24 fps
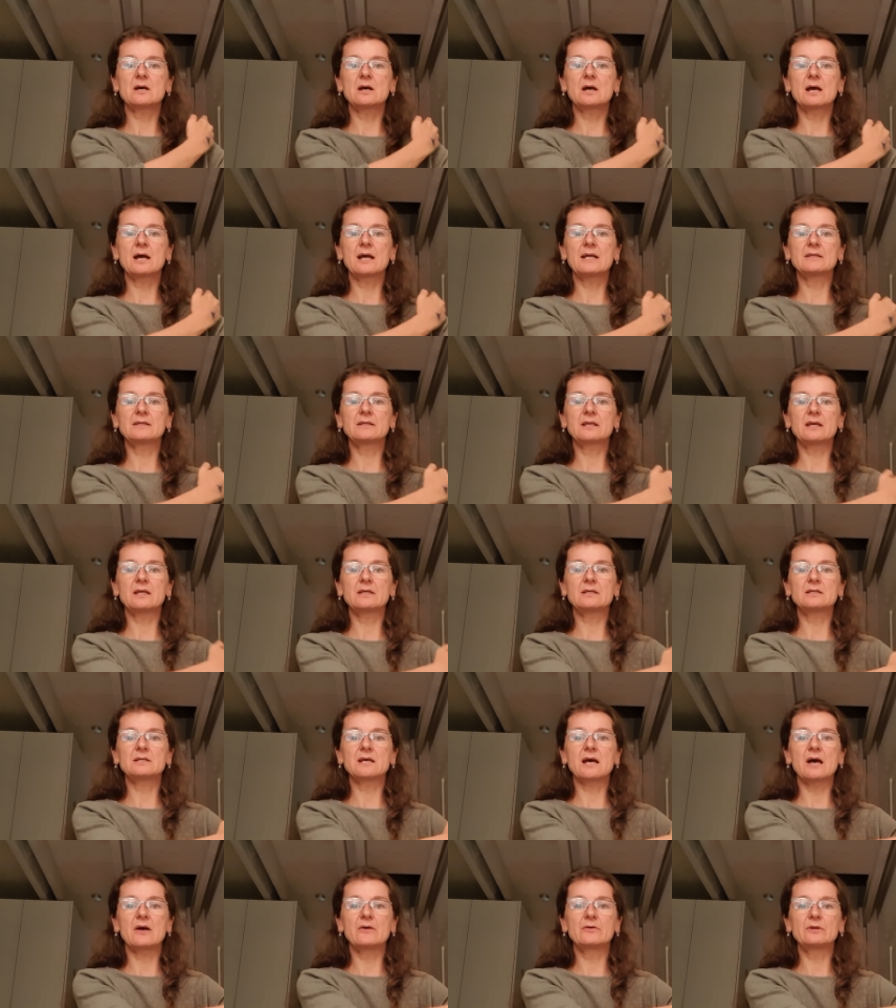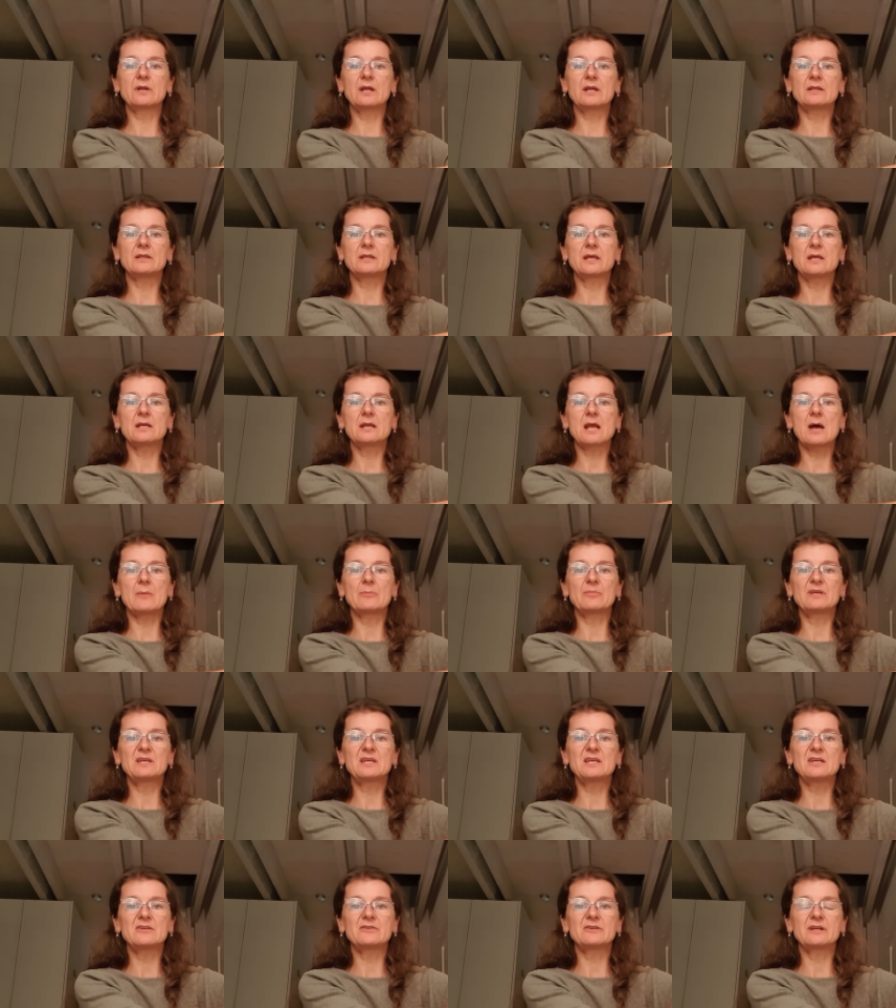and then down and then up
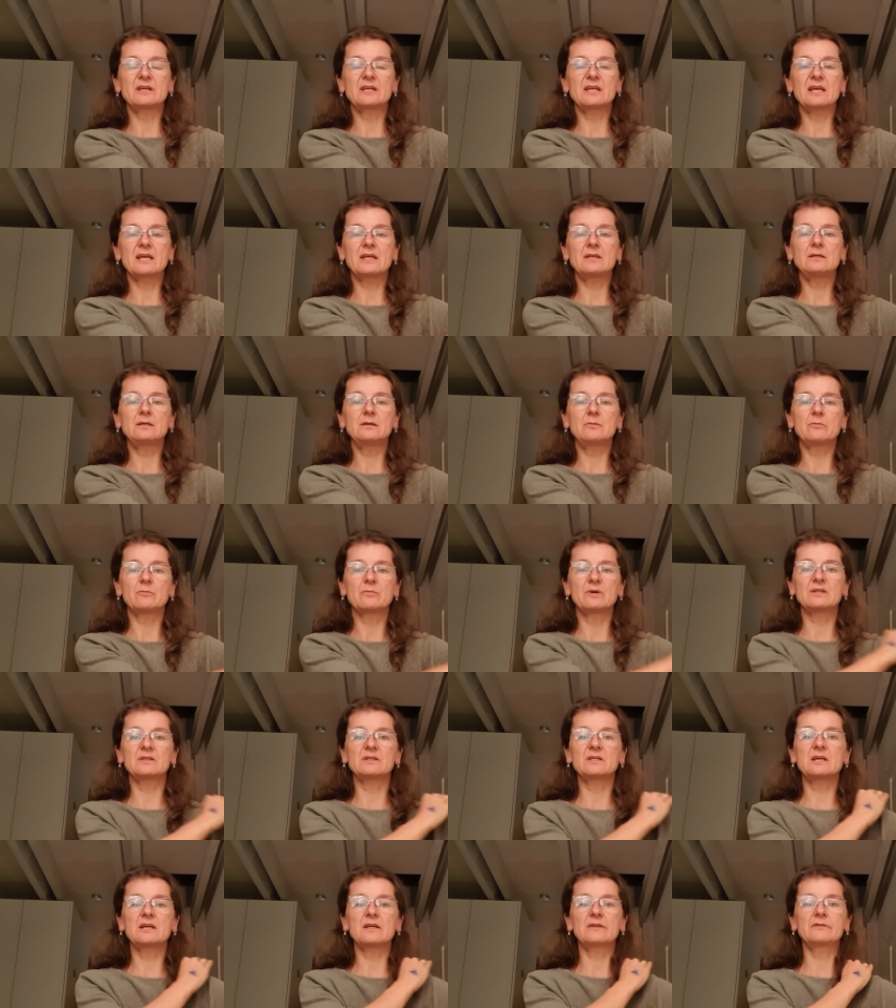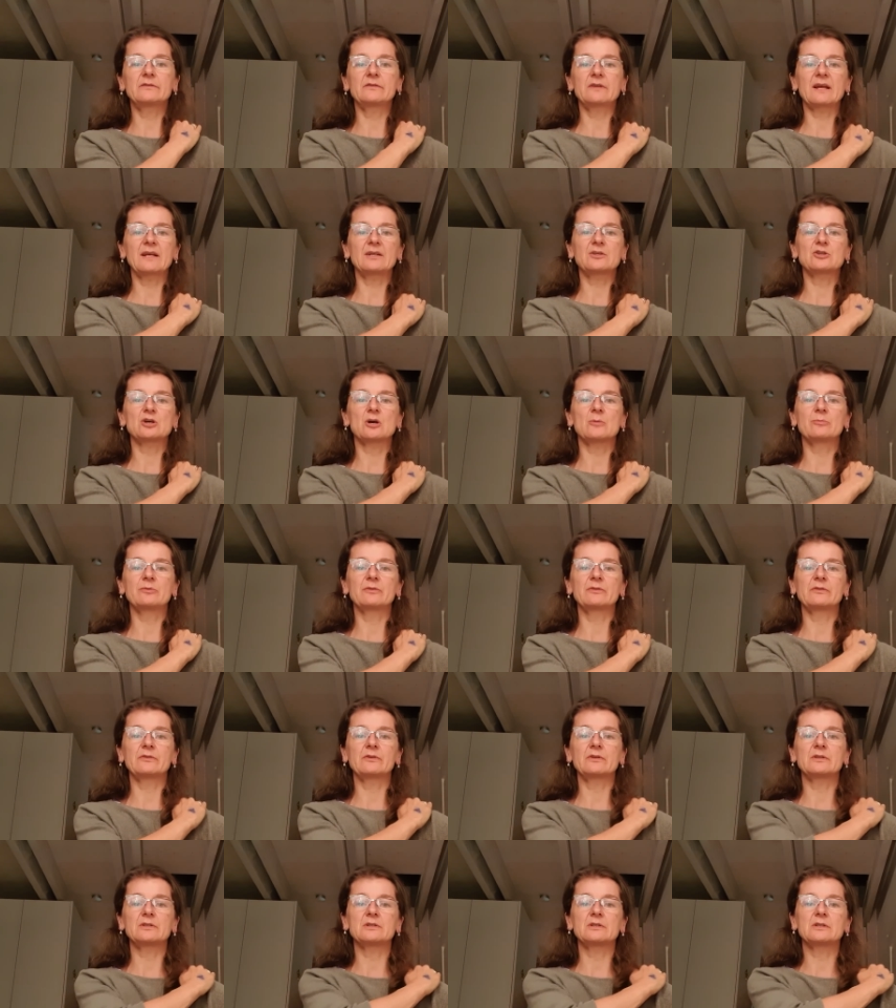here again, but the exact
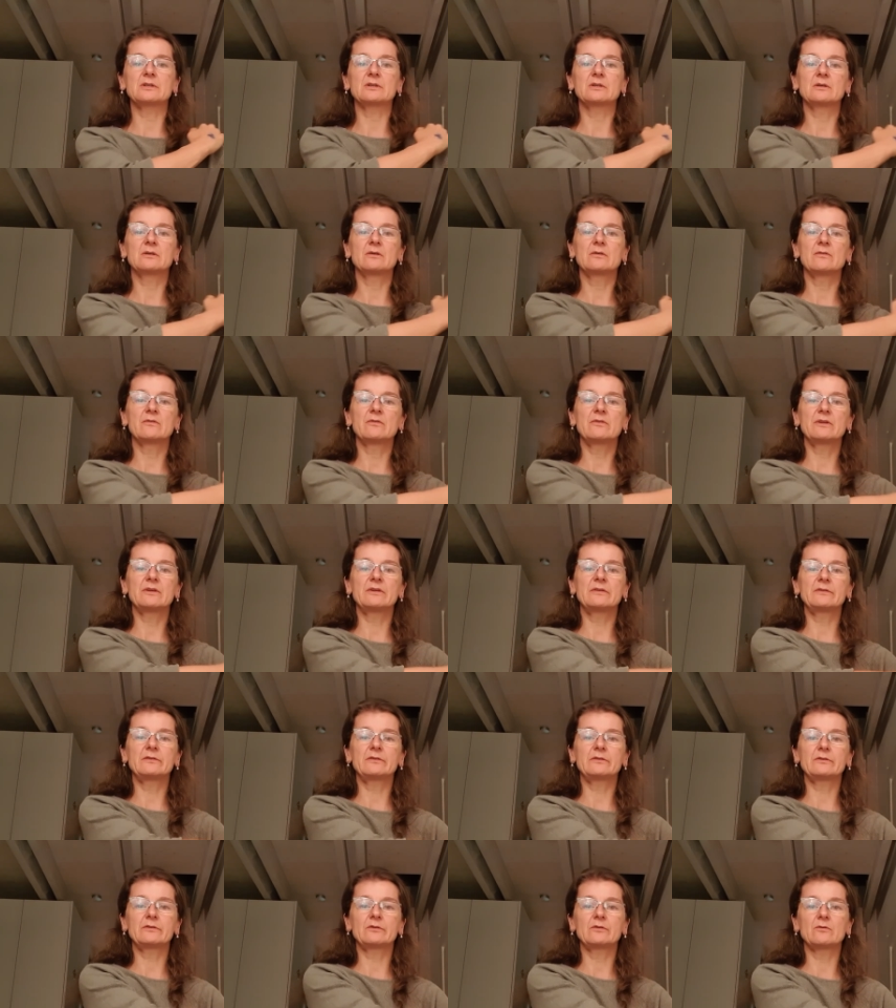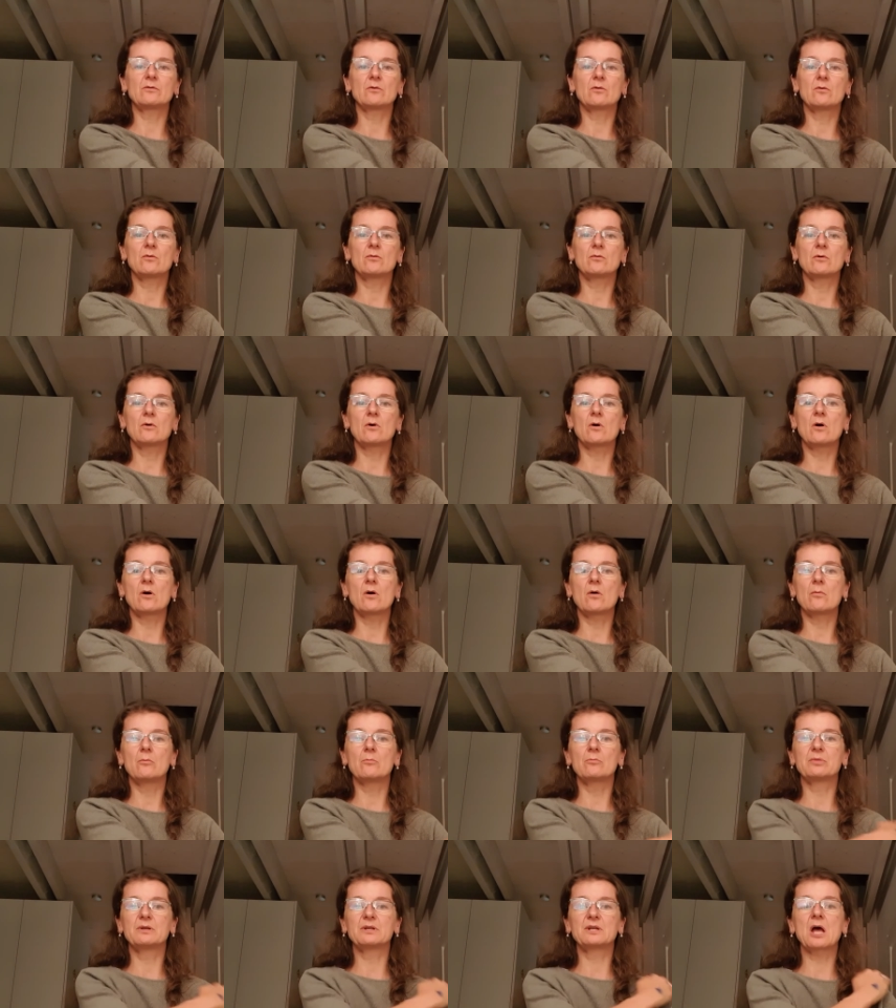opposite. This
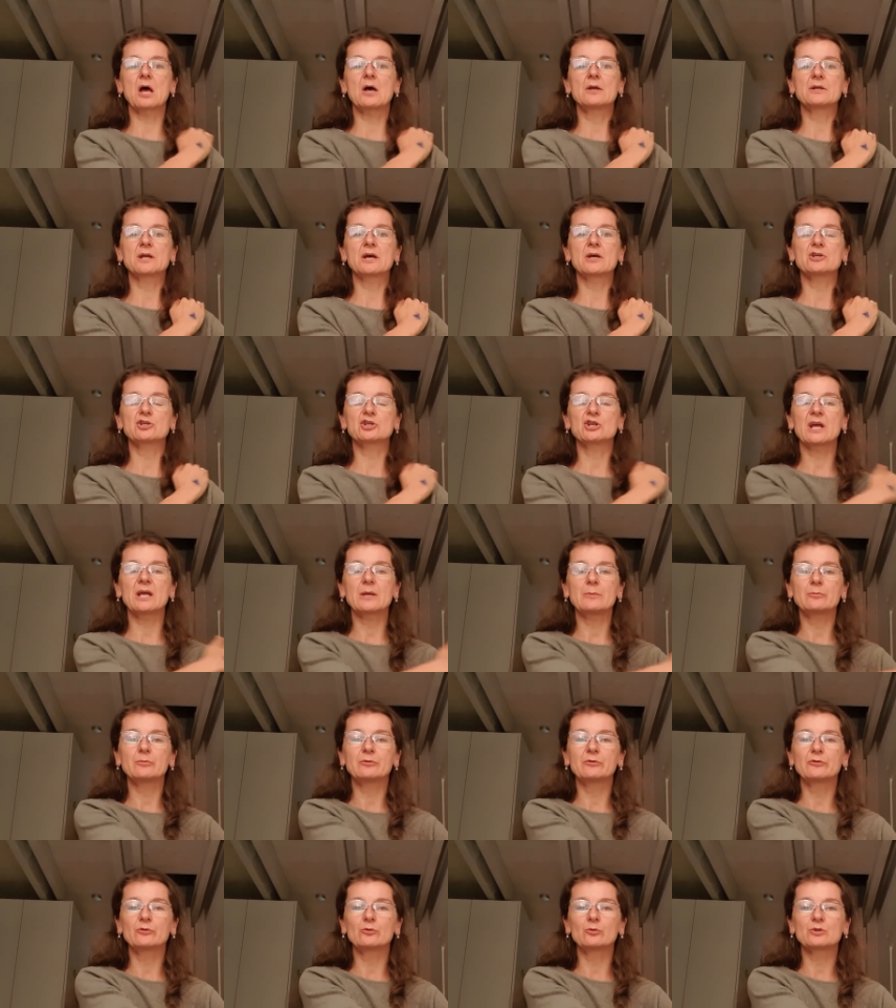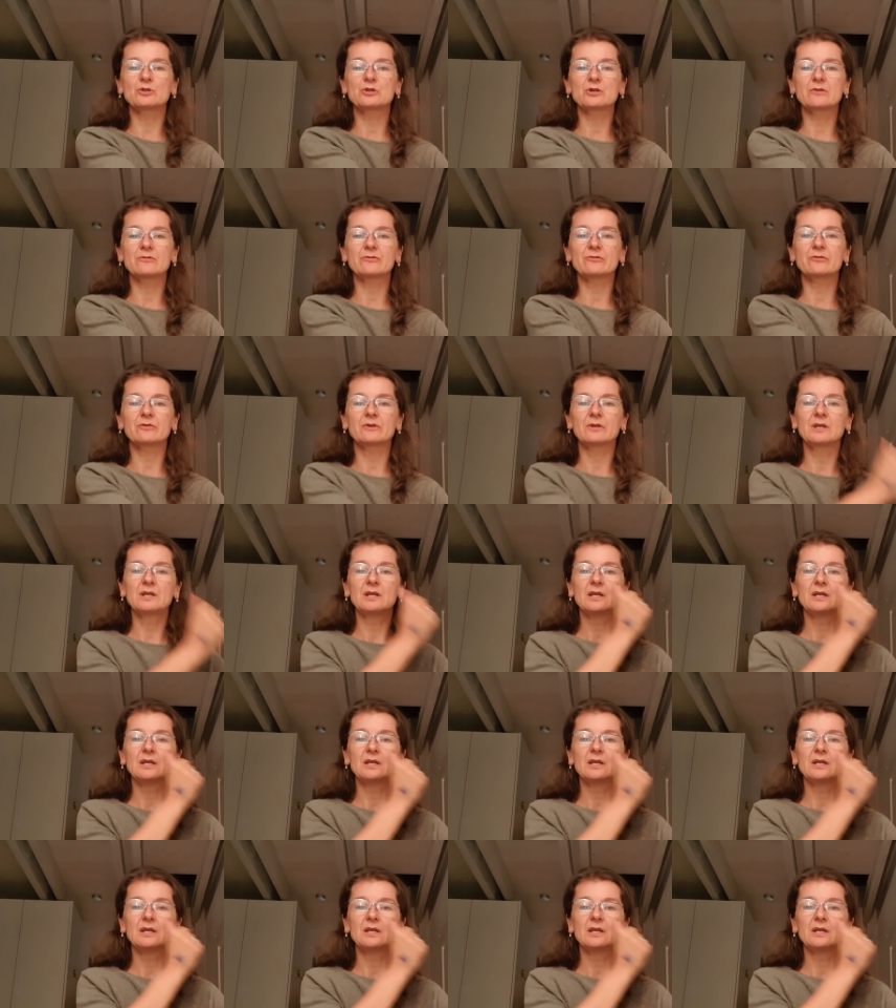banana shape, sort of.